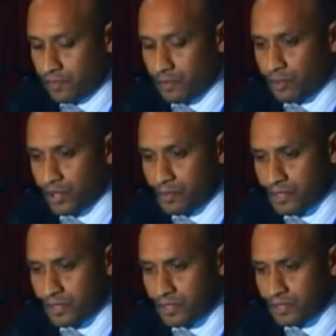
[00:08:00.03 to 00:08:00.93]
for the
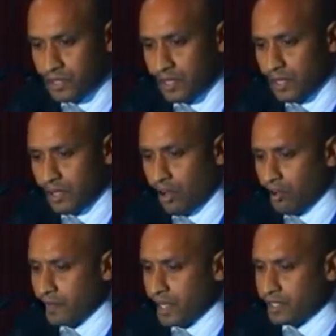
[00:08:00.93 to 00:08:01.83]
purposes
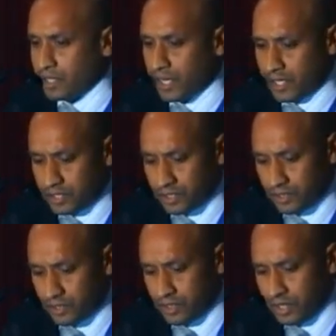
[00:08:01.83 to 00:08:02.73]
of
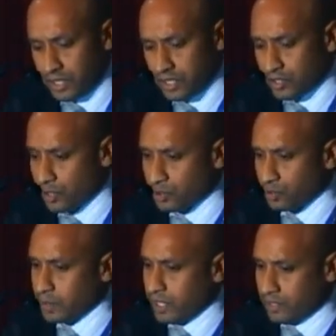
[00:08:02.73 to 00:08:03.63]
education, social
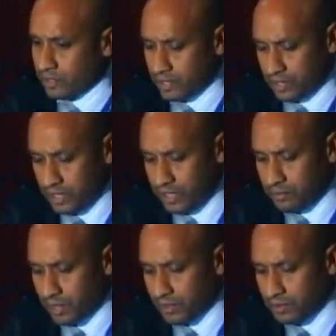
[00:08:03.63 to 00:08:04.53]
media, and
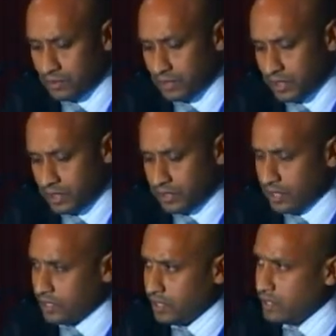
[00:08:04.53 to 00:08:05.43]
email,
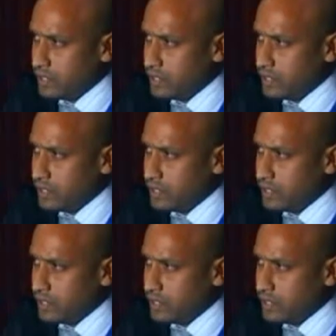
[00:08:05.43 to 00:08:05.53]
and the